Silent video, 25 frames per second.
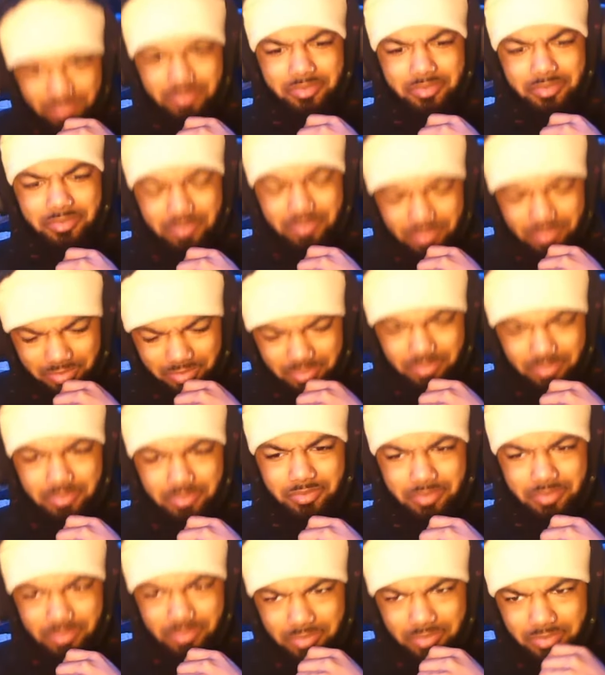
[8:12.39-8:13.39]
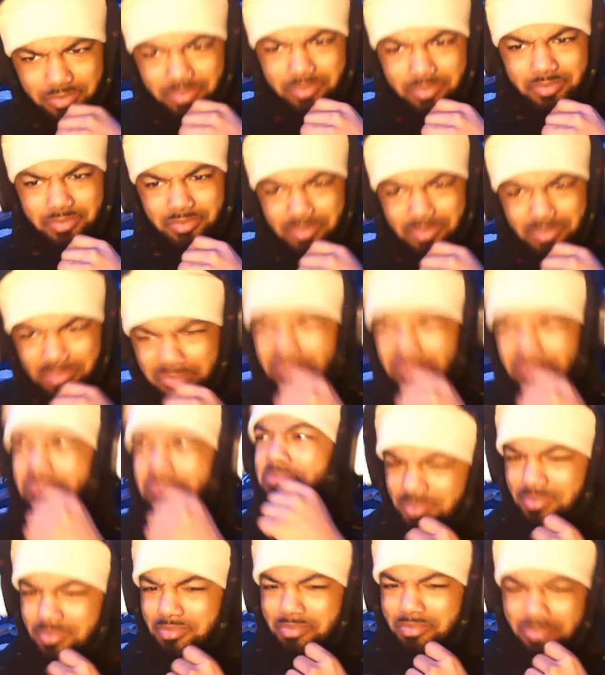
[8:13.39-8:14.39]
did no head in doubt.
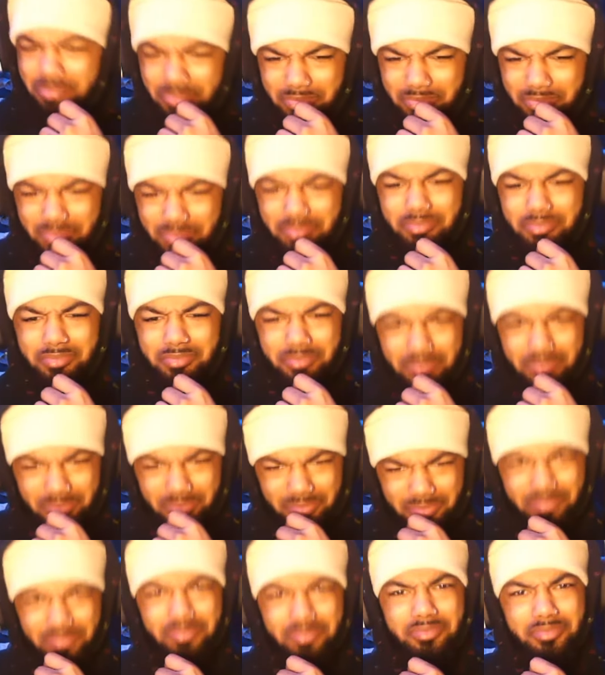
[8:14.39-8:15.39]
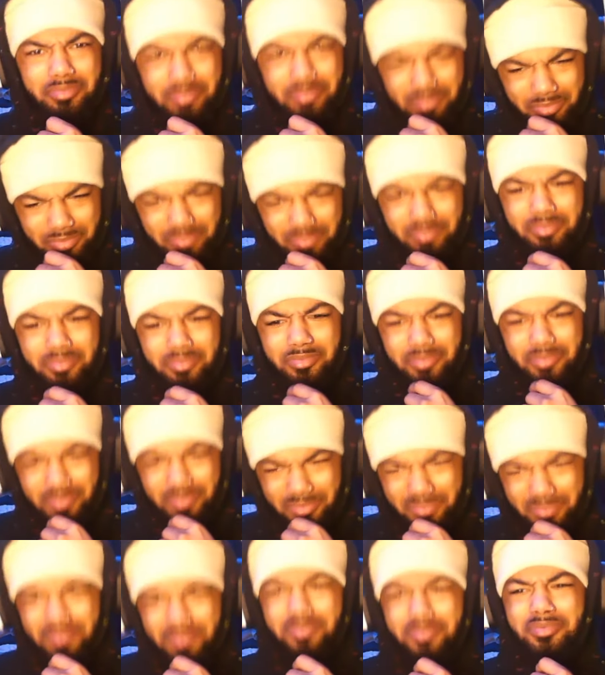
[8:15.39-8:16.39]
But love, I die in
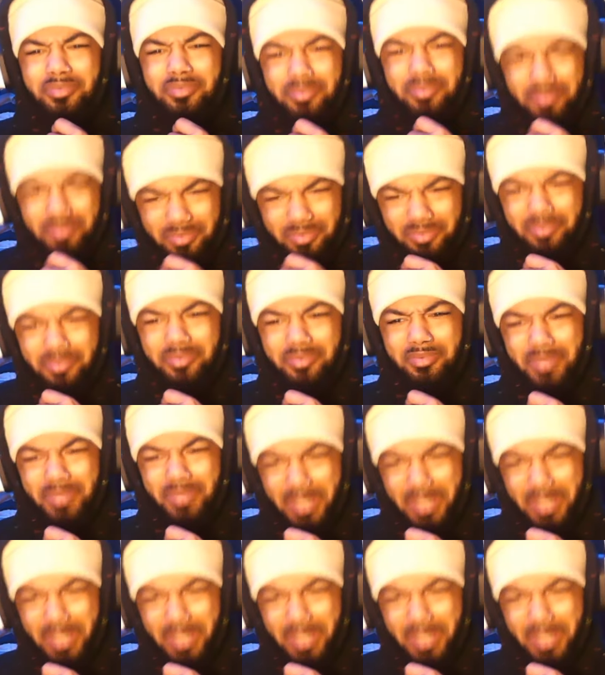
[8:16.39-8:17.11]
hell. Bitch, so